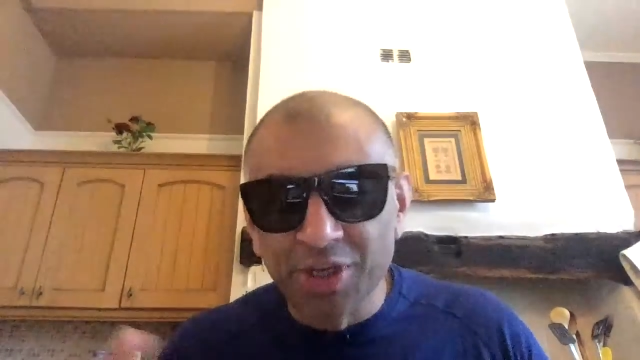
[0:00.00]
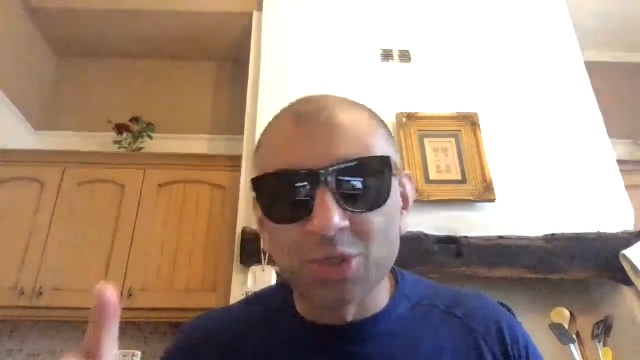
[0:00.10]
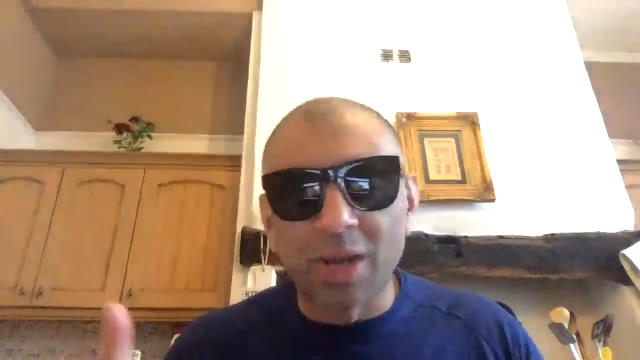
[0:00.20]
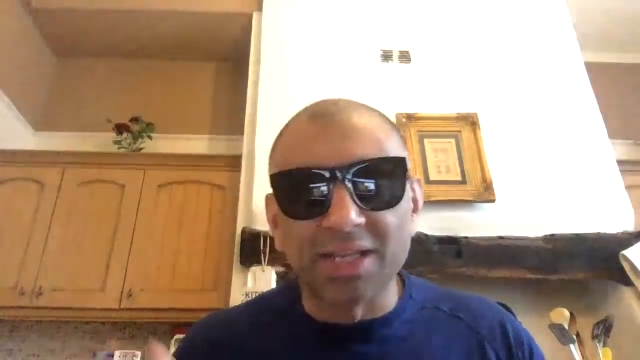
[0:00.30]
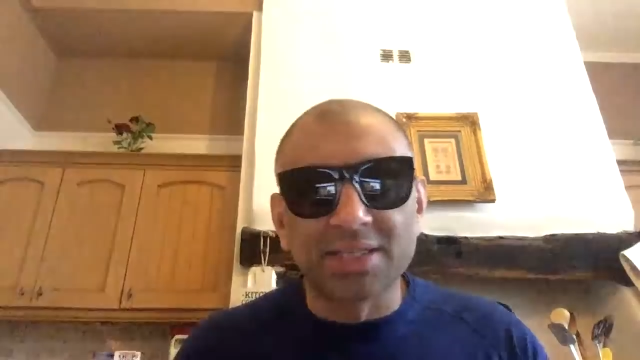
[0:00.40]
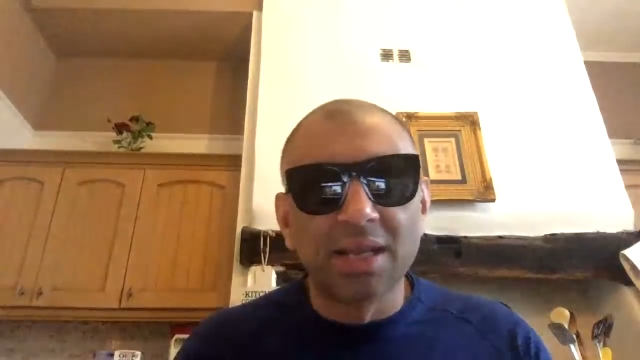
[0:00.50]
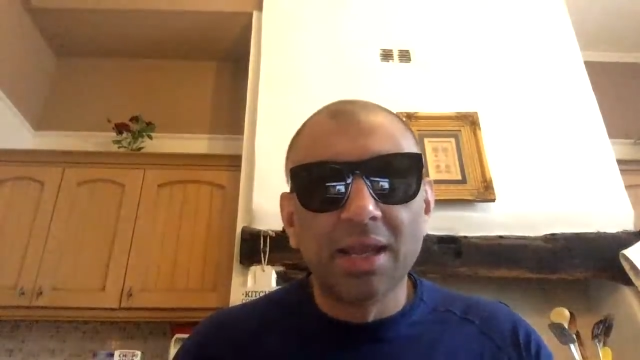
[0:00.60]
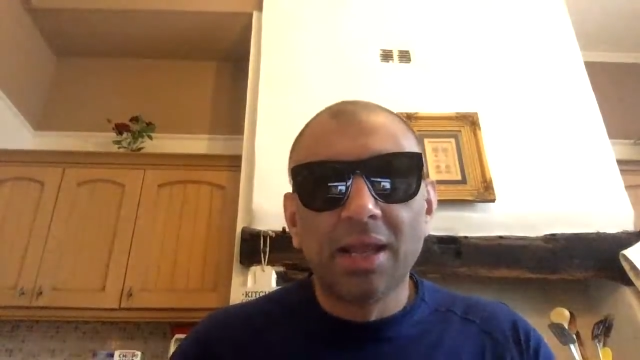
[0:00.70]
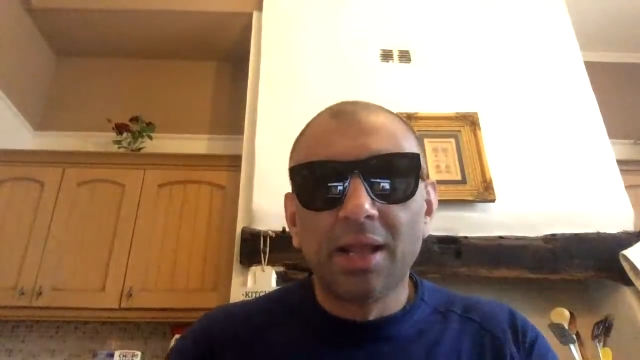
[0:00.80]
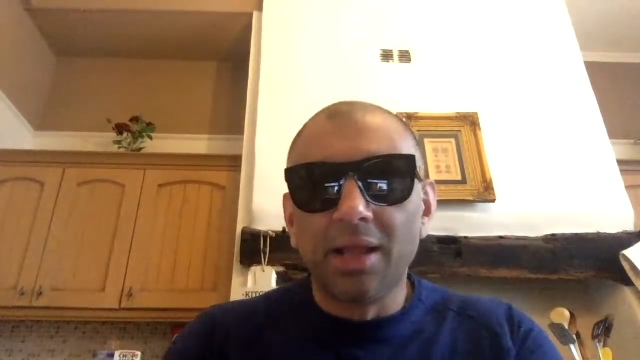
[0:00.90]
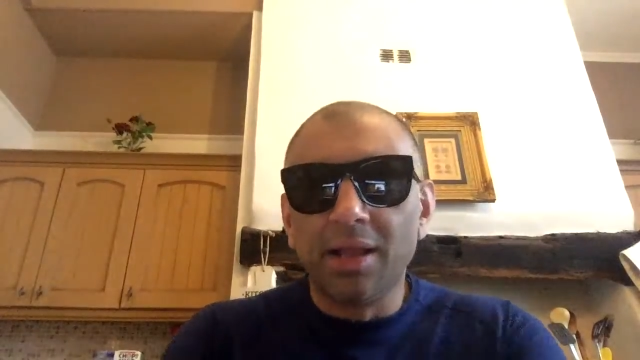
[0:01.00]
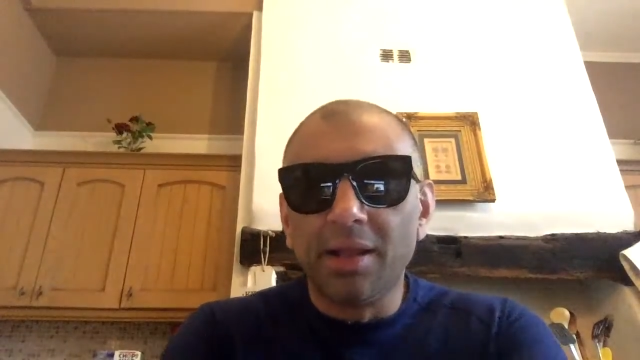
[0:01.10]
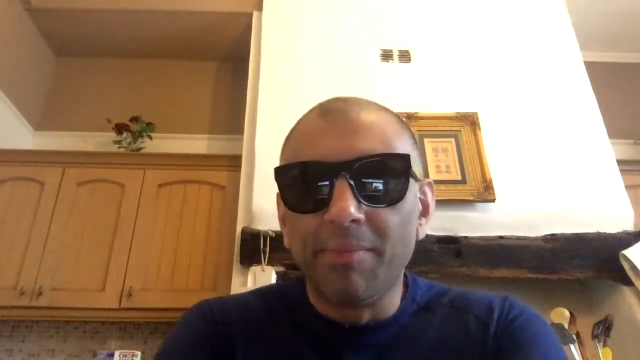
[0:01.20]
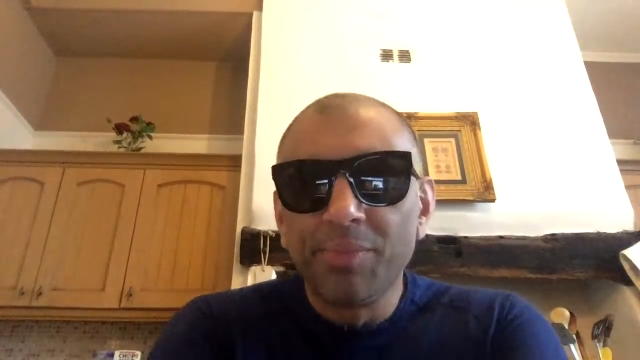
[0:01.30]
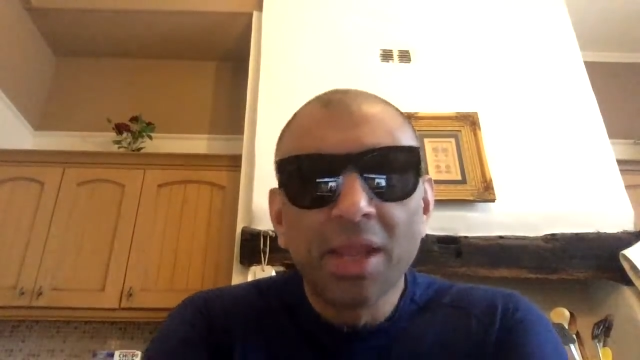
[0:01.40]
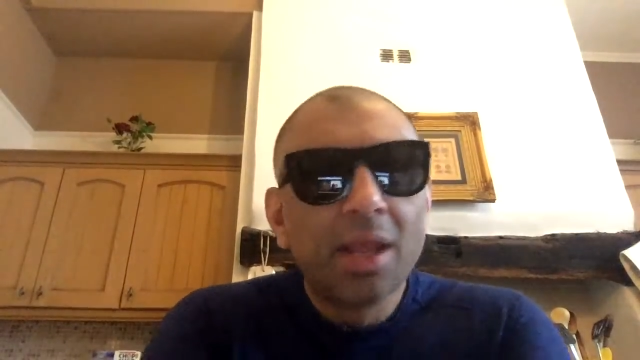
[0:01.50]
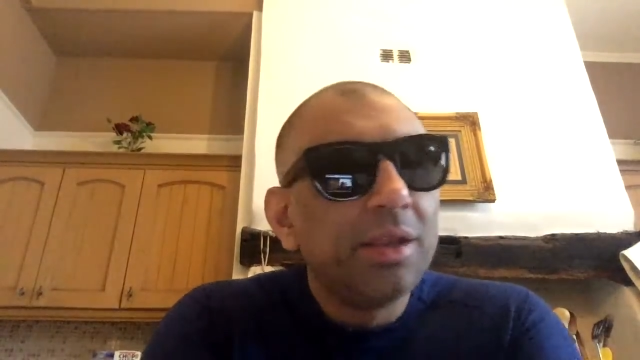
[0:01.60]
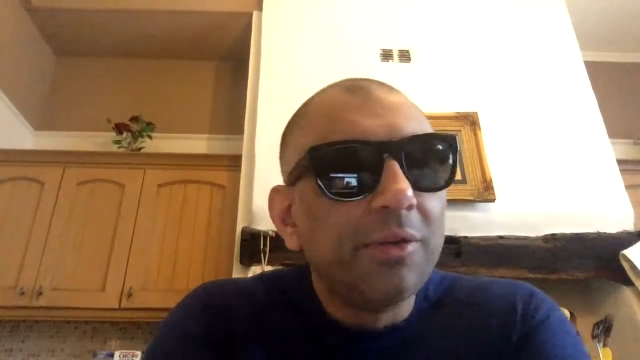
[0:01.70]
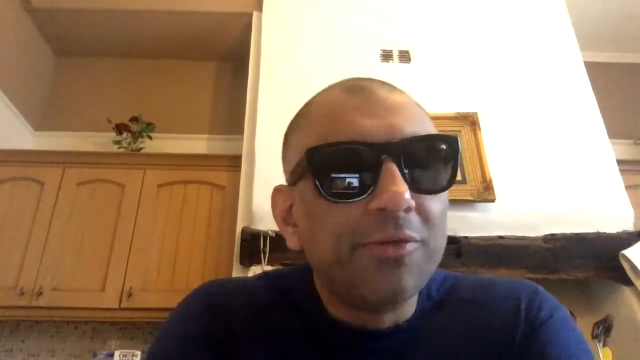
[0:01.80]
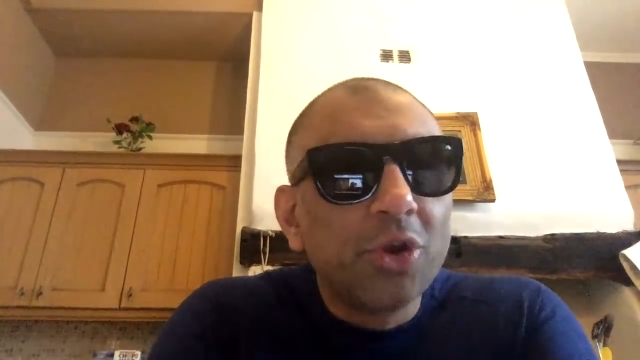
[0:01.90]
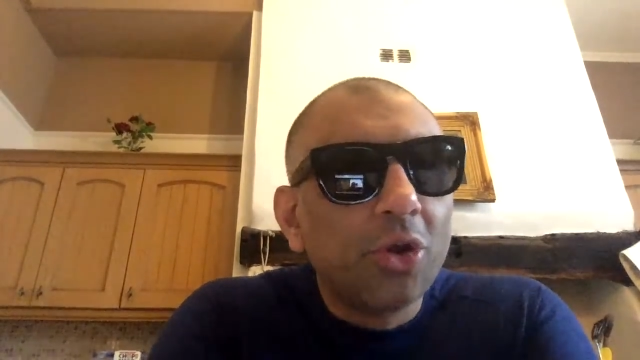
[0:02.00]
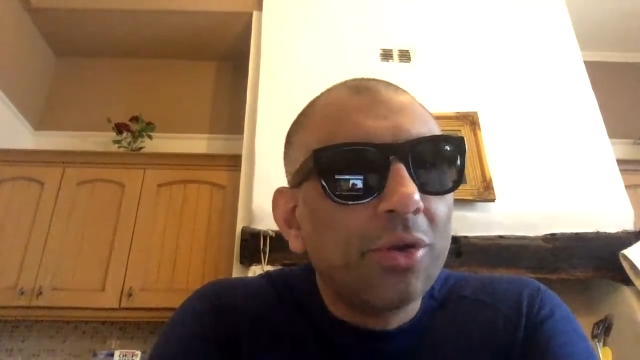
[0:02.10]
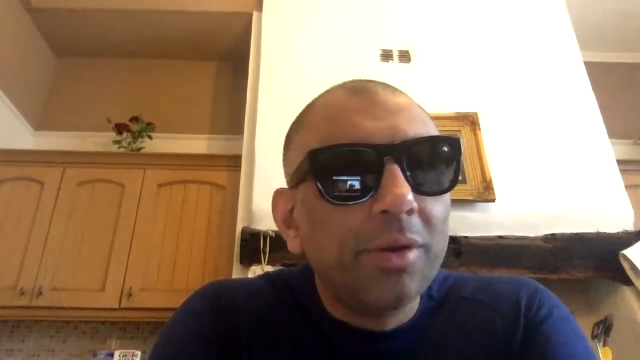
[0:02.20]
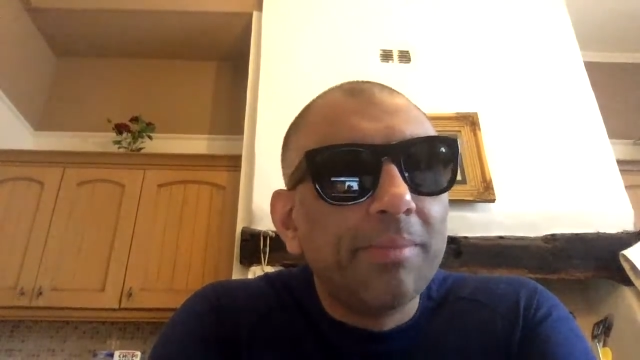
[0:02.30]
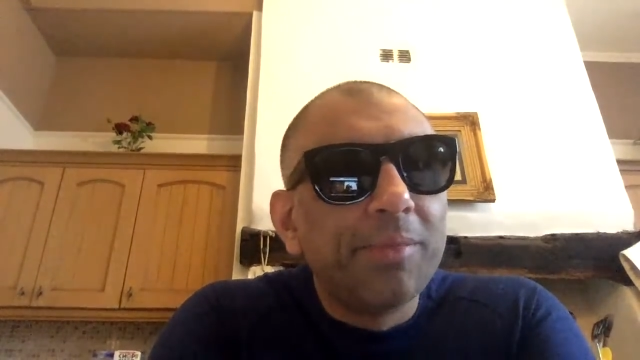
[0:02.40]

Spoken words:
twice. You've done,